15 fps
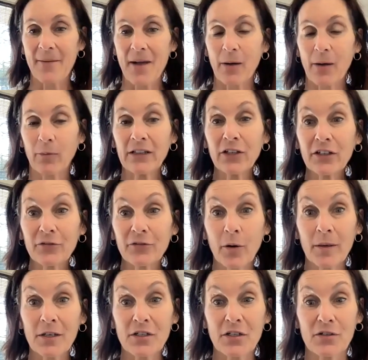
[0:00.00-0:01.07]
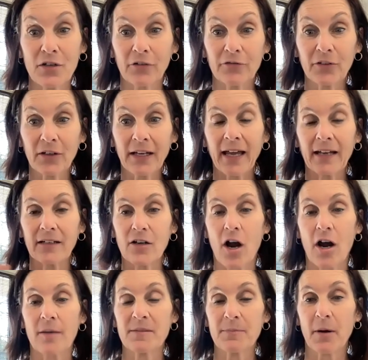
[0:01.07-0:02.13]
We look forward to, don't forget,
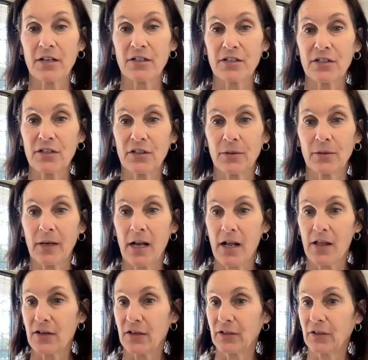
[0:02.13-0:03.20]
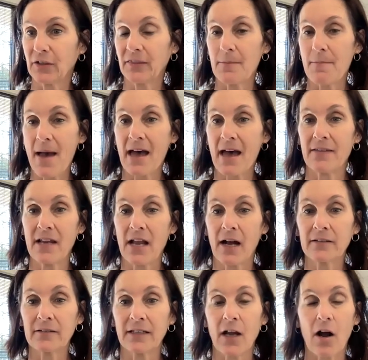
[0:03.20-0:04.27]
Carbs Part 2, the good, the bad, and the
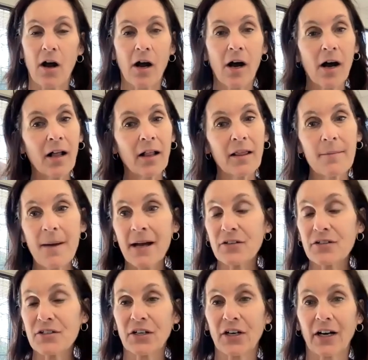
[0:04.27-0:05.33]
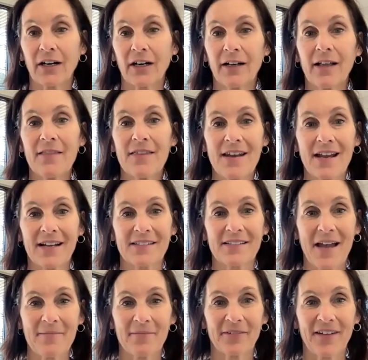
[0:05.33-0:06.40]
ugly, all about sugar the next
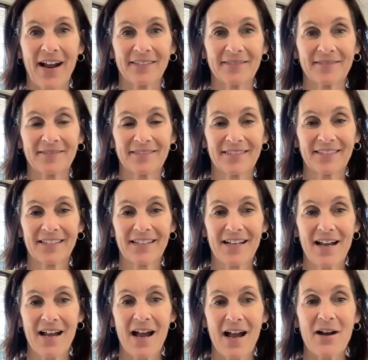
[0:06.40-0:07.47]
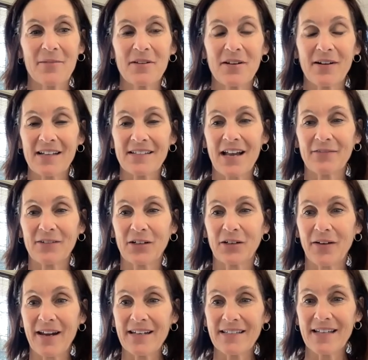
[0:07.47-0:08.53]
time around. I hope you guys have a
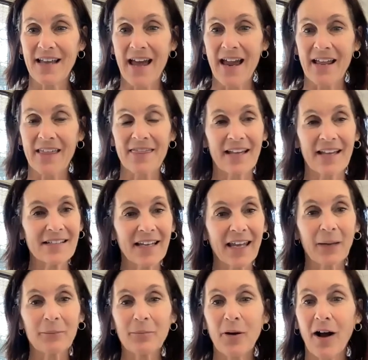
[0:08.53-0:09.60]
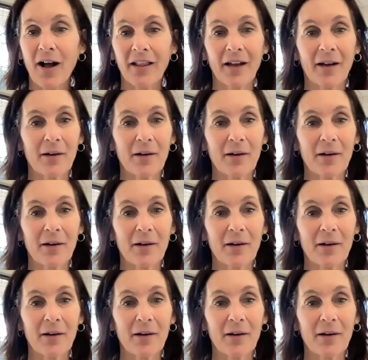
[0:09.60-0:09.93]
great day. Thanks again, Paula.